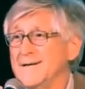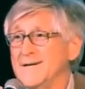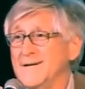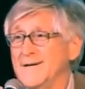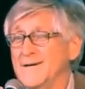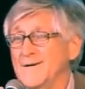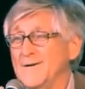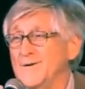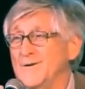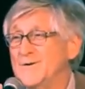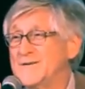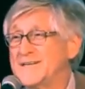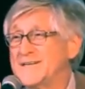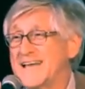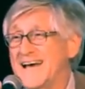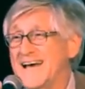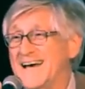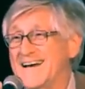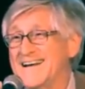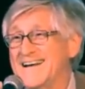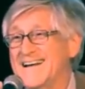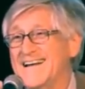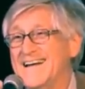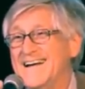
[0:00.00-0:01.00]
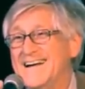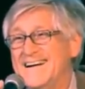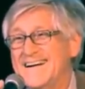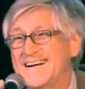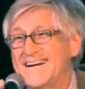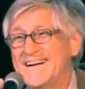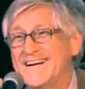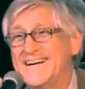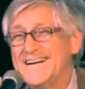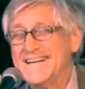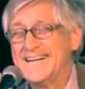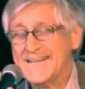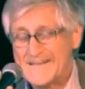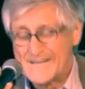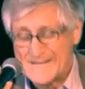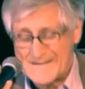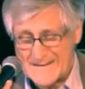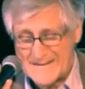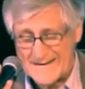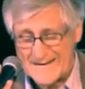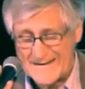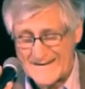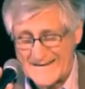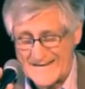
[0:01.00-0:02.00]
use that in his,
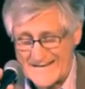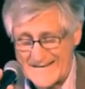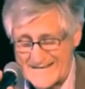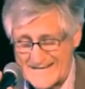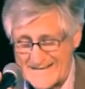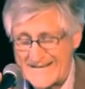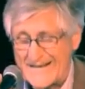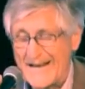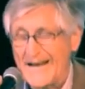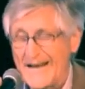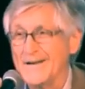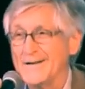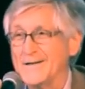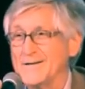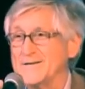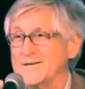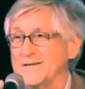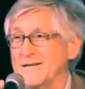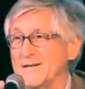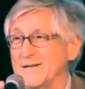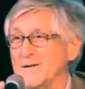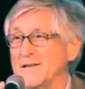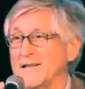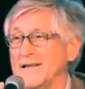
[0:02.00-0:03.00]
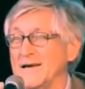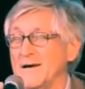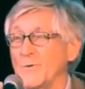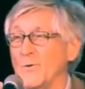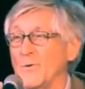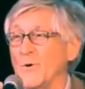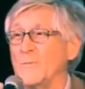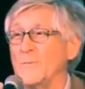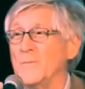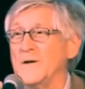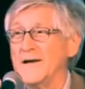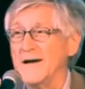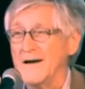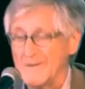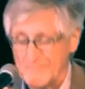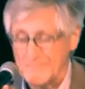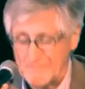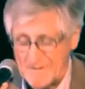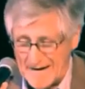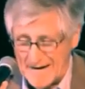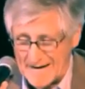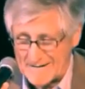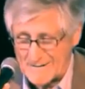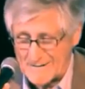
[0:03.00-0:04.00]
uh, in his analogy. The Lake Wobegon
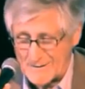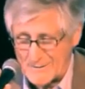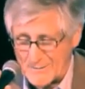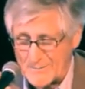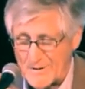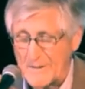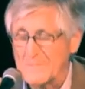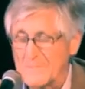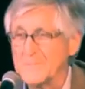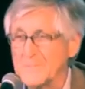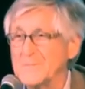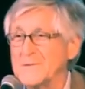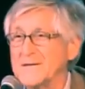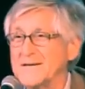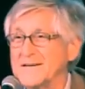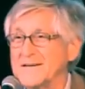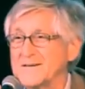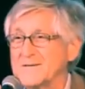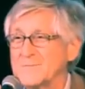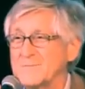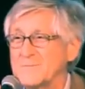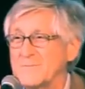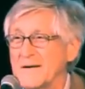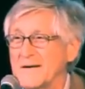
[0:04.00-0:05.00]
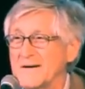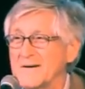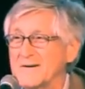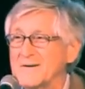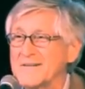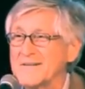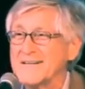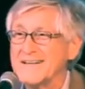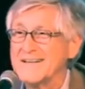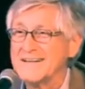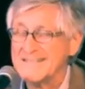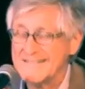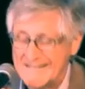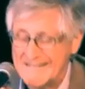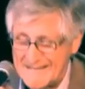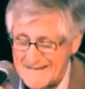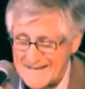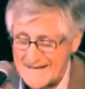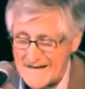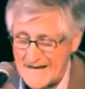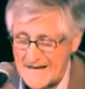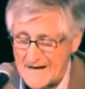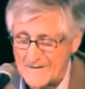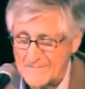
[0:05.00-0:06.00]
reactor probably is better than,
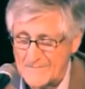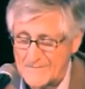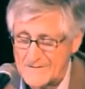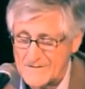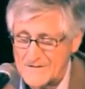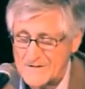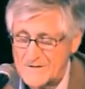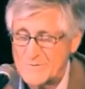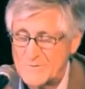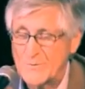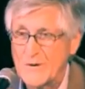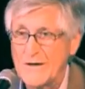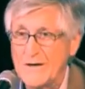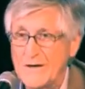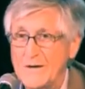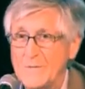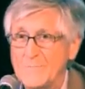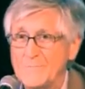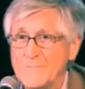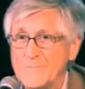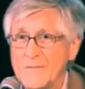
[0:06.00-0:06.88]
than average as well.